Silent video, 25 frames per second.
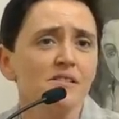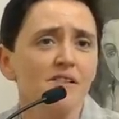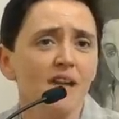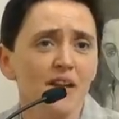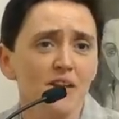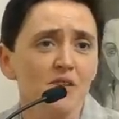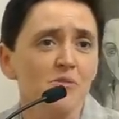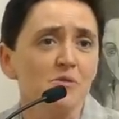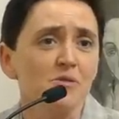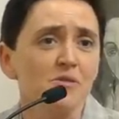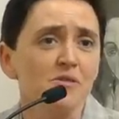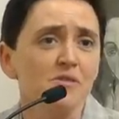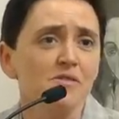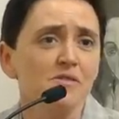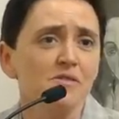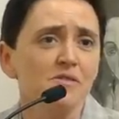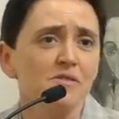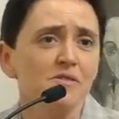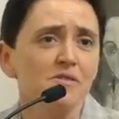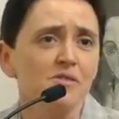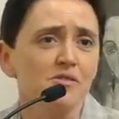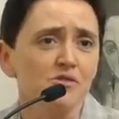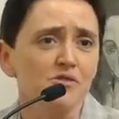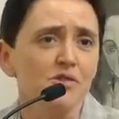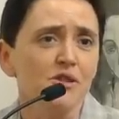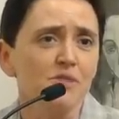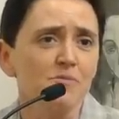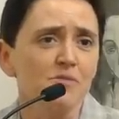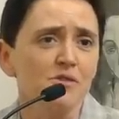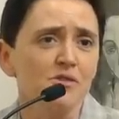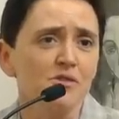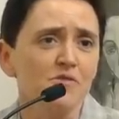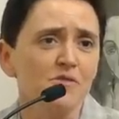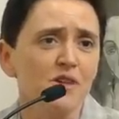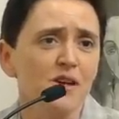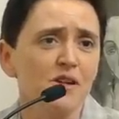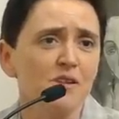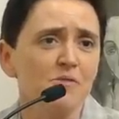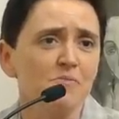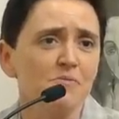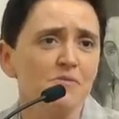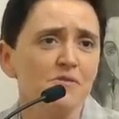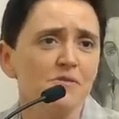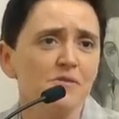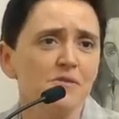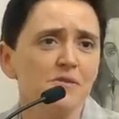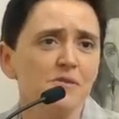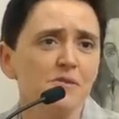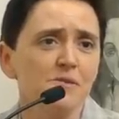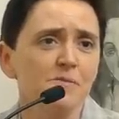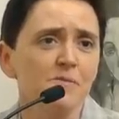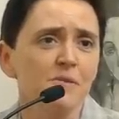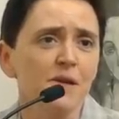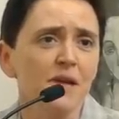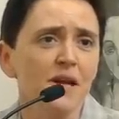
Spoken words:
animals, the treatment of animals.